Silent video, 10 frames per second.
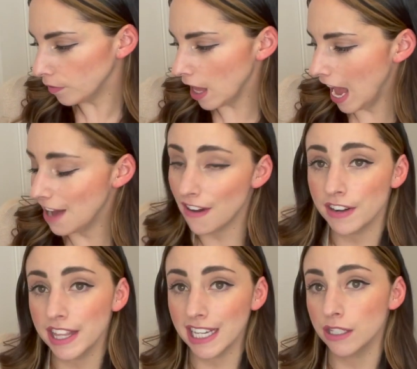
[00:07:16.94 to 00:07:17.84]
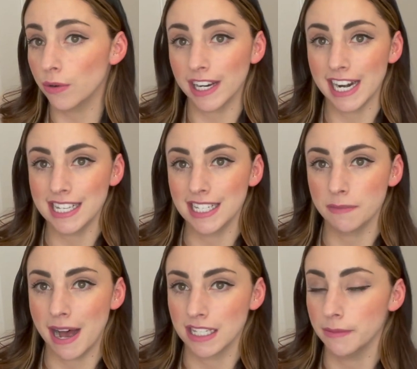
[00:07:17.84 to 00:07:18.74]
I have everything as organized as
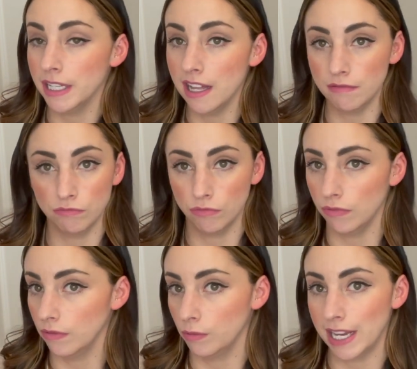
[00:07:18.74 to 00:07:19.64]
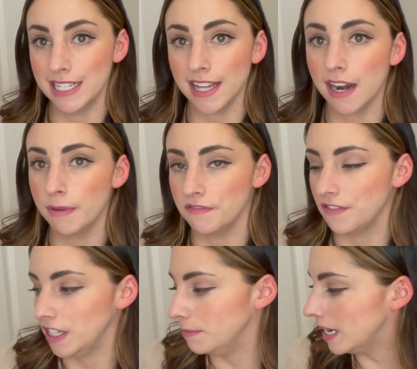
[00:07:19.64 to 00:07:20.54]
possible. We can set up in
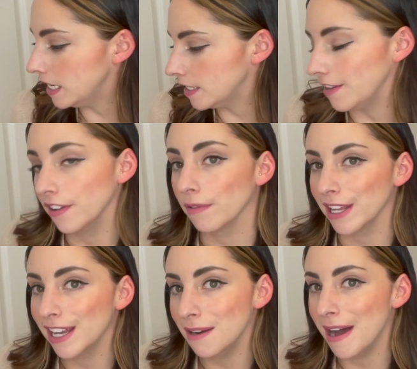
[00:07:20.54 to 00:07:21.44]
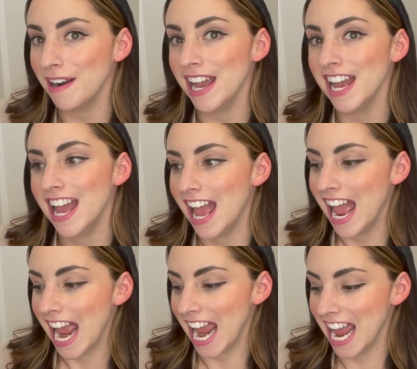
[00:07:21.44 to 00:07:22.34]
15 minutes. I feel really good about it.
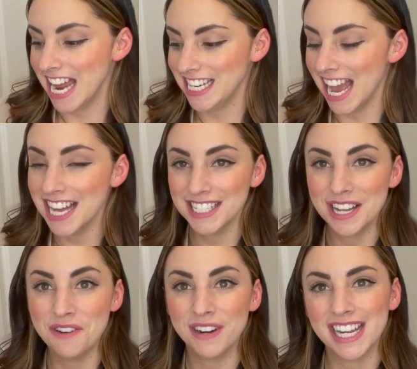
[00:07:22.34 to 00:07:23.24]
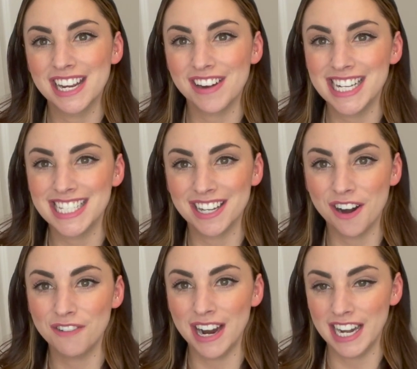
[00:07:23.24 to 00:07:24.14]
And yeah, so we're getting ready to
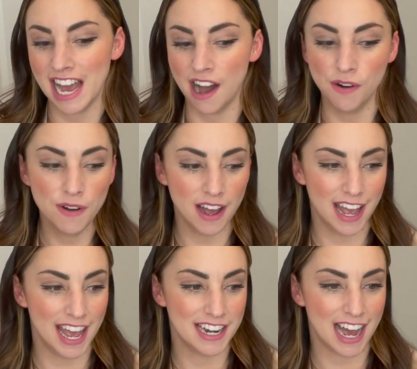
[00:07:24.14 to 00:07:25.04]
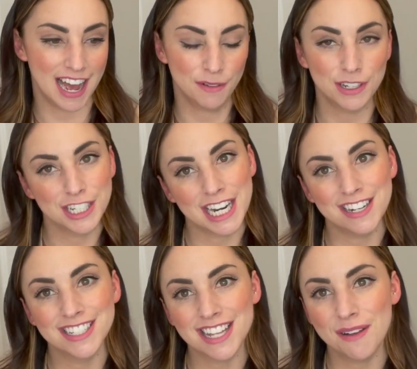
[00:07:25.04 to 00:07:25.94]
go right now, and I will
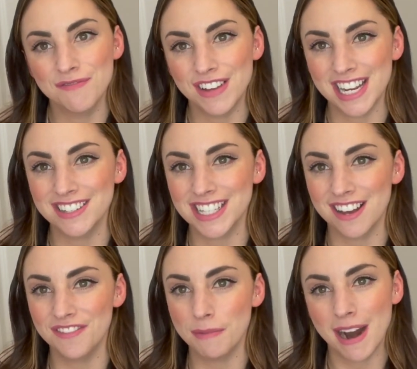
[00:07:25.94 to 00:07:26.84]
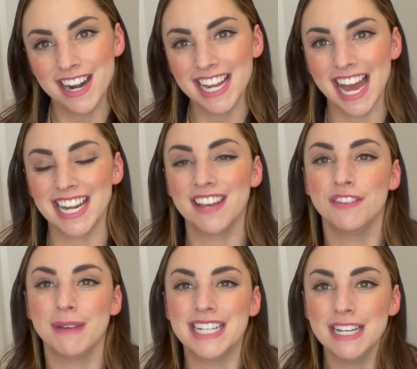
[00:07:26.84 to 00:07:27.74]
share some videos of the party and give
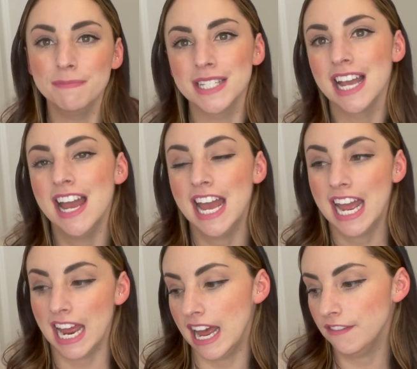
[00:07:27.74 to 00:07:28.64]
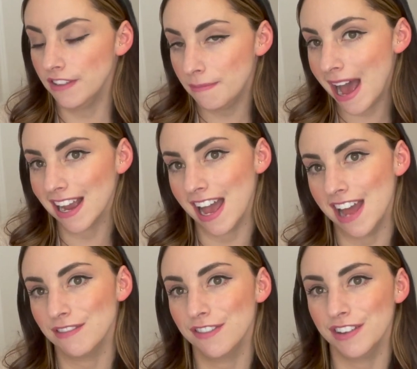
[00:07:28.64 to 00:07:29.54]
you my tips and feedback
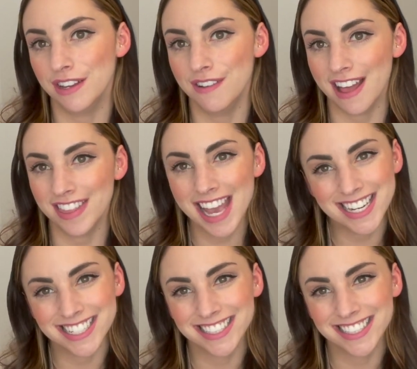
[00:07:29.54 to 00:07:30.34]
and review at the end.